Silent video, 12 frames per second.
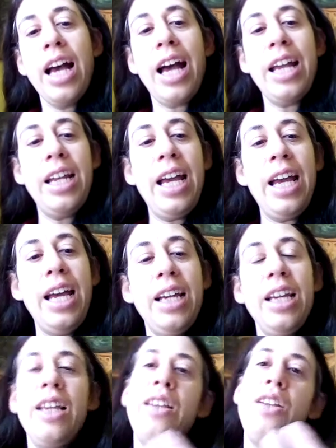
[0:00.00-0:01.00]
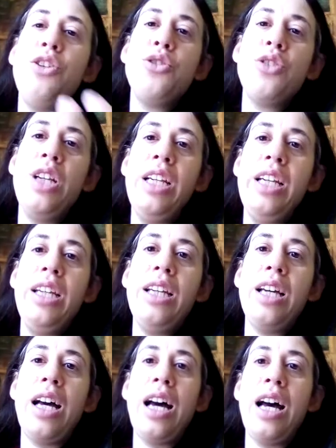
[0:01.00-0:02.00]
An egg is usually
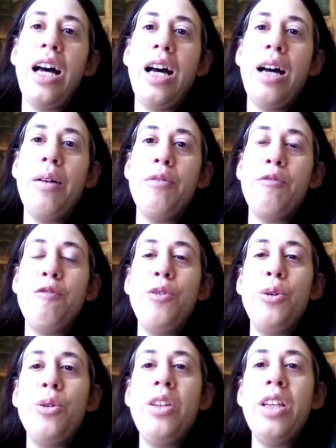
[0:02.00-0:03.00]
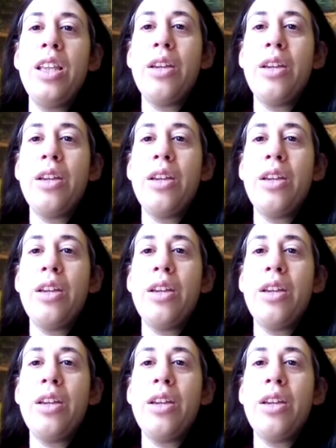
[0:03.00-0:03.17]
food